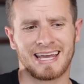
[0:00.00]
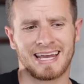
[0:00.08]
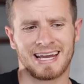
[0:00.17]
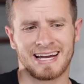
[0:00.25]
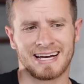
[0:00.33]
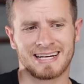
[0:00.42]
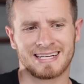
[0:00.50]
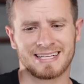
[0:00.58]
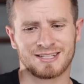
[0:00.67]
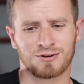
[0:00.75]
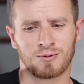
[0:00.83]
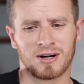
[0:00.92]
And
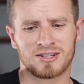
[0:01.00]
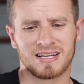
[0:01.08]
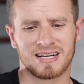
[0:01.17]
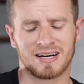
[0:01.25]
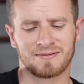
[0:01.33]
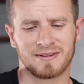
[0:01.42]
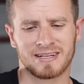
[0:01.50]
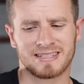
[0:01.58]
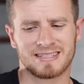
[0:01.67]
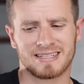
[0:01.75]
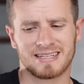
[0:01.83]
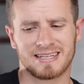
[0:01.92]
so watching that
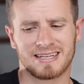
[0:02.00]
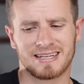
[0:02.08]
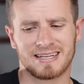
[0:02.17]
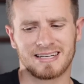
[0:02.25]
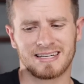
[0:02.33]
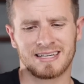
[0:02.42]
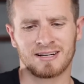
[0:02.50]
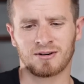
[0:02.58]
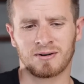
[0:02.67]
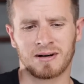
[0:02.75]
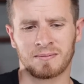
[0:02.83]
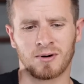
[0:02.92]
conflict, you
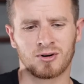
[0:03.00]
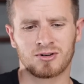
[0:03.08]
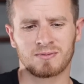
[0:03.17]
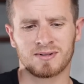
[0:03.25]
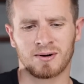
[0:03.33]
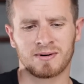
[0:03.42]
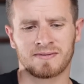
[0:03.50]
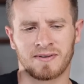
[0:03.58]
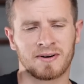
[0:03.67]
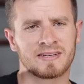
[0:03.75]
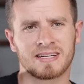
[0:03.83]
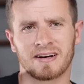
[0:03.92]
know, emotion was always
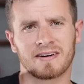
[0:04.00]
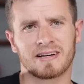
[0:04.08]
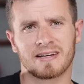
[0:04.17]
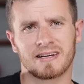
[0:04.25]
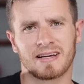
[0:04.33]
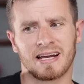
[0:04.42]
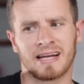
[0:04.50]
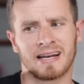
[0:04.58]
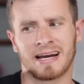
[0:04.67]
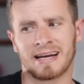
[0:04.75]
very scary, and